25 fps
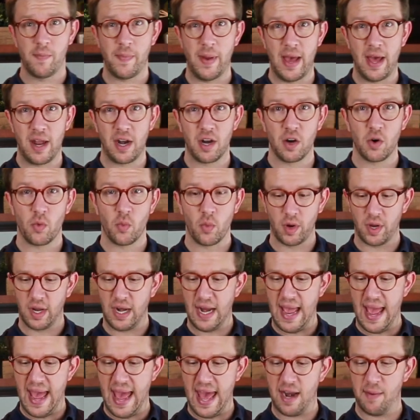batter, we're
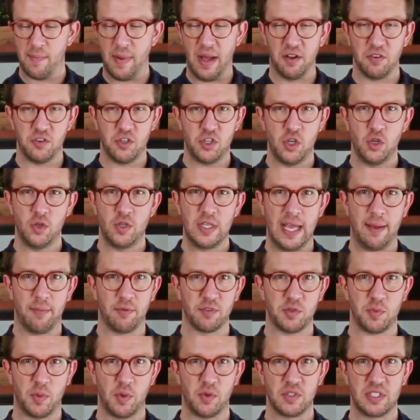going to add about 2
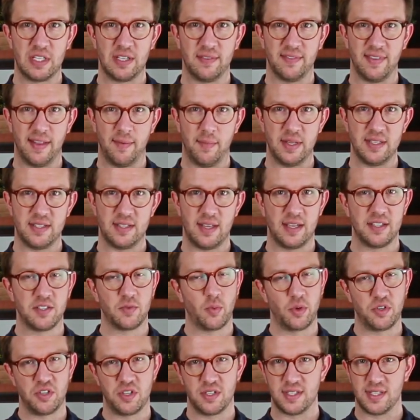tablespoons of lemon zest,
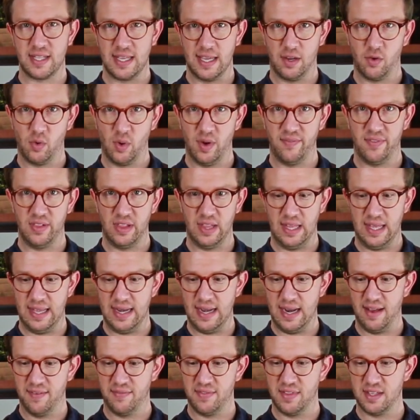which is the
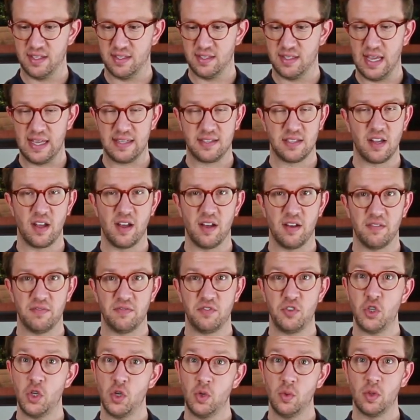equivalent of the zest
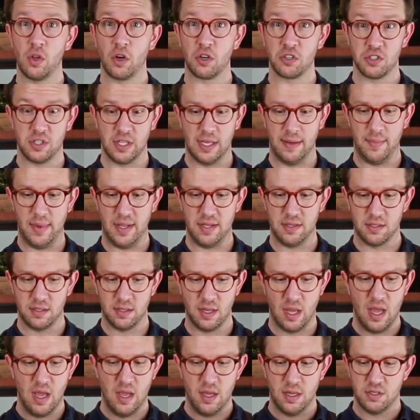of 2 large
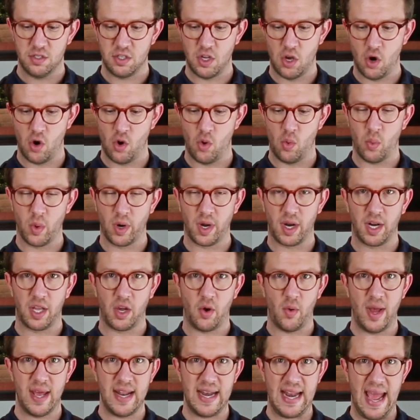lemons. So we're going to
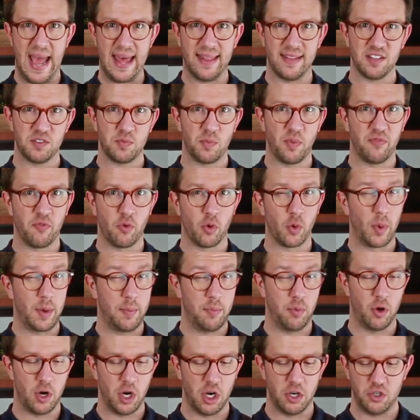go ahead and add this before we
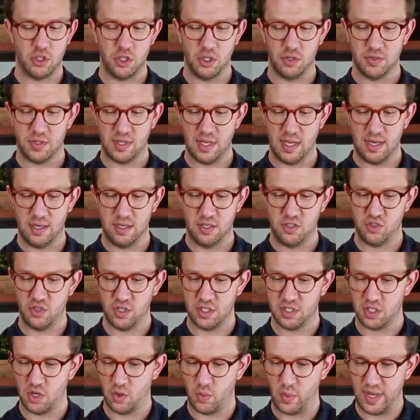put our juice in,
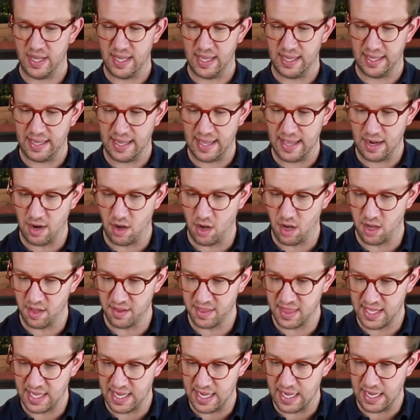just so we can get
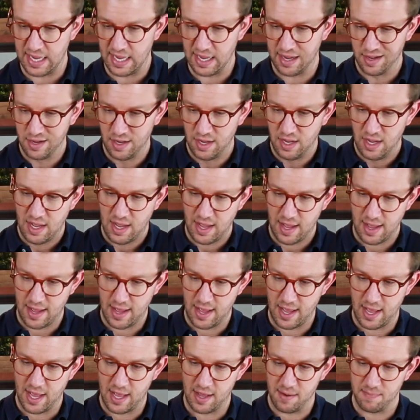all the
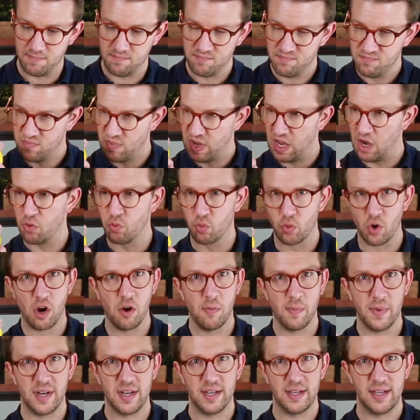
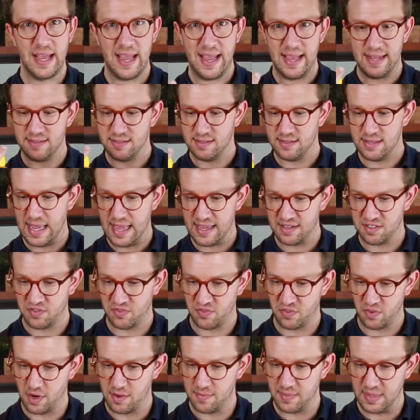aroma and zest
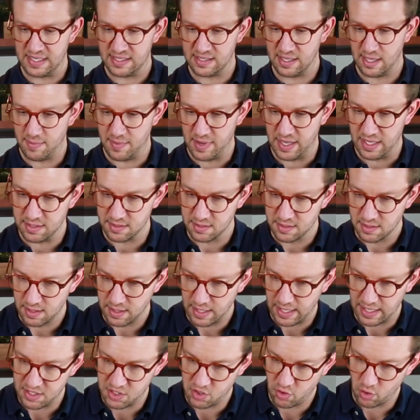from these lemons
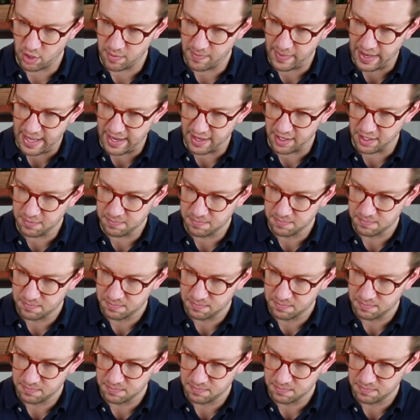into our batter.